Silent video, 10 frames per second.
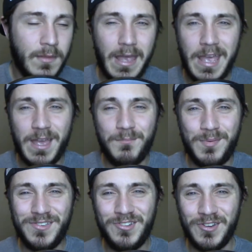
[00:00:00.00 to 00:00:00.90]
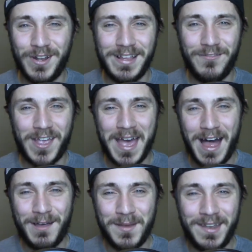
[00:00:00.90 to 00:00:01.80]
And be sure to leave a
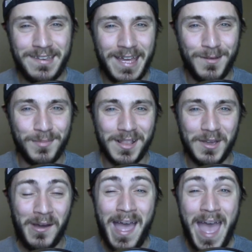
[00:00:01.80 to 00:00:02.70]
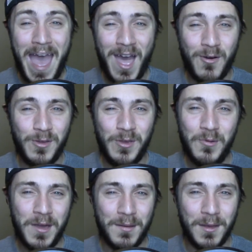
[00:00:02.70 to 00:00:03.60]
comment down below how you
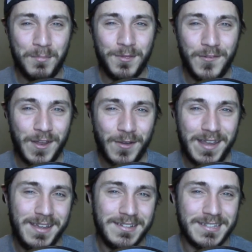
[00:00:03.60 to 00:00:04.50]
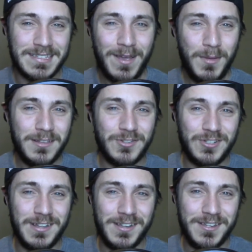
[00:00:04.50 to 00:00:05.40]
come up with video ideas, because I'm
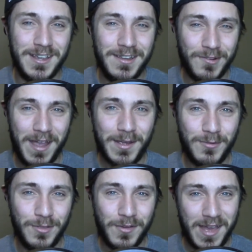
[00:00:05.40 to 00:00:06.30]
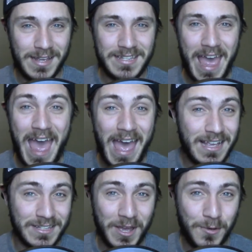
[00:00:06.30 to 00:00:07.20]
interested to interact with you guys
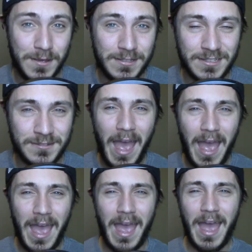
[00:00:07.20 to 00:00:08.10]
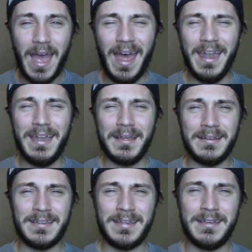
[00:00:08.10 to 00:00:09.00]
as always. And
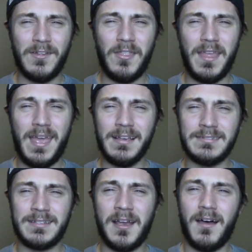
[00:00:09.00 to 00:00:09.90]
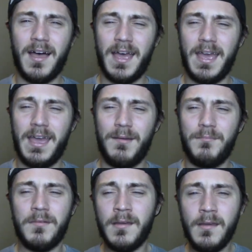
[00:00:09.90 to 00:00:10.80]
until next time,
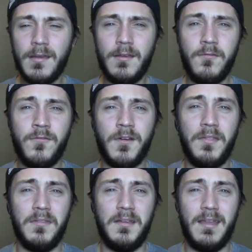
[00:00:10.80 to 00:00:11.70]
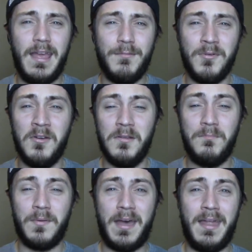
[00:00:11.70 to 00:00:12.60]
your friendly neighborhood
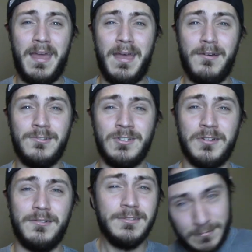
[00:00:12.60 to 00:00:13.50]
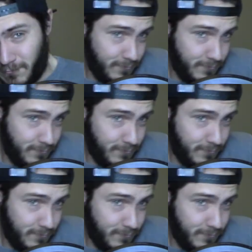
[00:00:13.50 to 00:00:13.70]
bad outros.